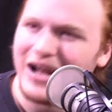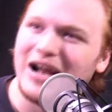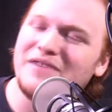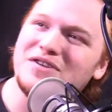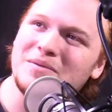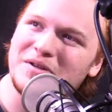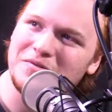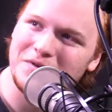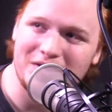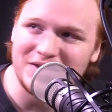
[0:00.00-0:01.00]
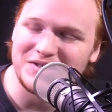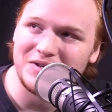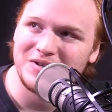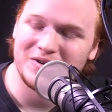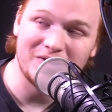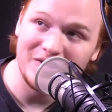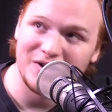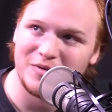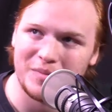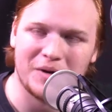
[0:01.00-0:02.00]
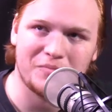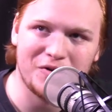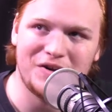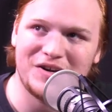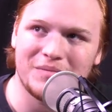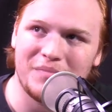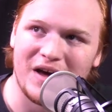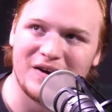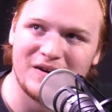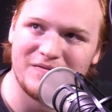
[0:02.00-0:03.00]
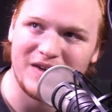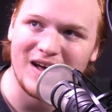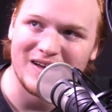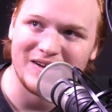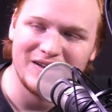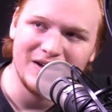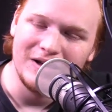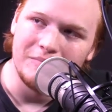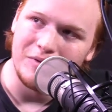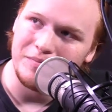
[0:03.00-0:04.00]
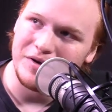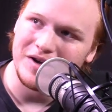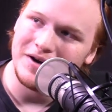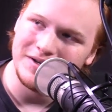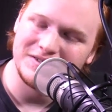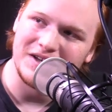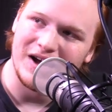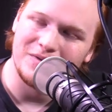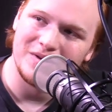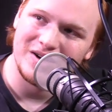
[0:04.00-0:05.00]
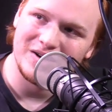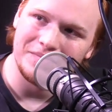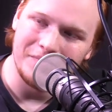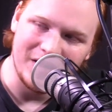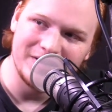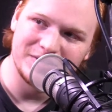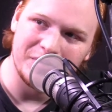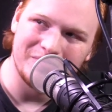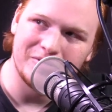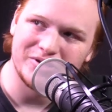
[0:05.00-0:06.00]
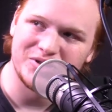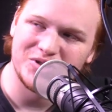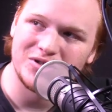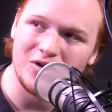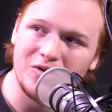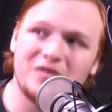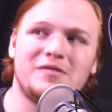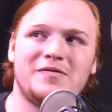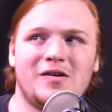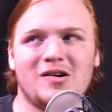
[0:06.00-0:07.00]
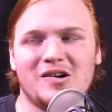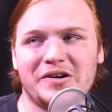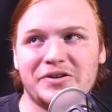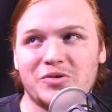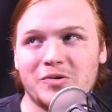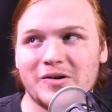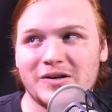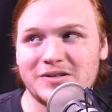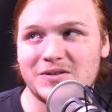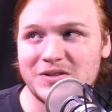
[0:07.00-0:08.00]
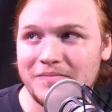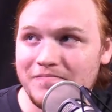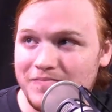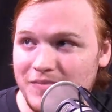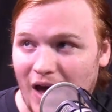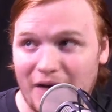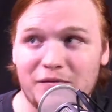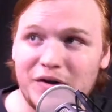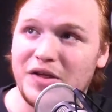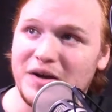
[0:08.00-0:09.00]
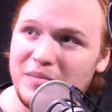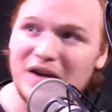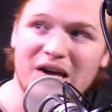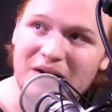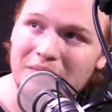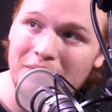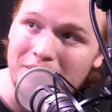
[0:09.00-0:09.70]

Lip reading: if they had been released a year earlier, would be a pretty competitive deck. But because our meta has been pushed so far towards everything being